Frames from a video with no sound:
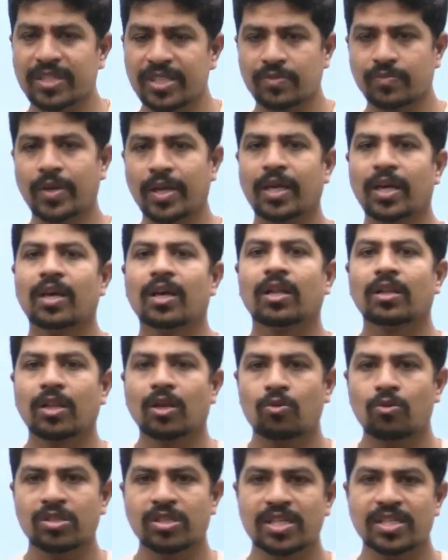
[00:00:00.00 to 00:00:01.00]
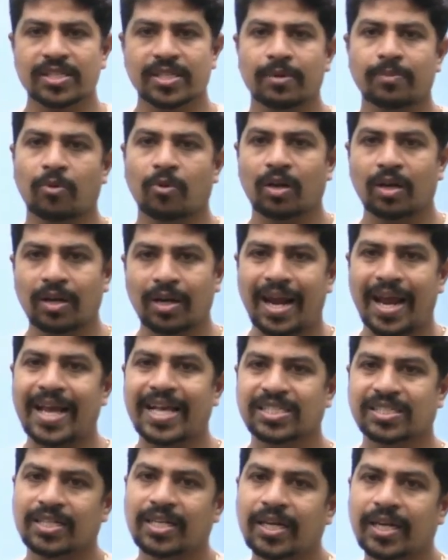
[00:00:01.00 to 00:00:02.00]
This way, the questions keep on
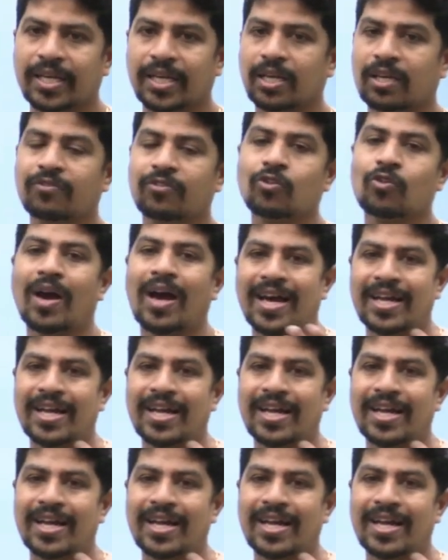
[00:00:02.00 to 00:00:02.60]
extending if you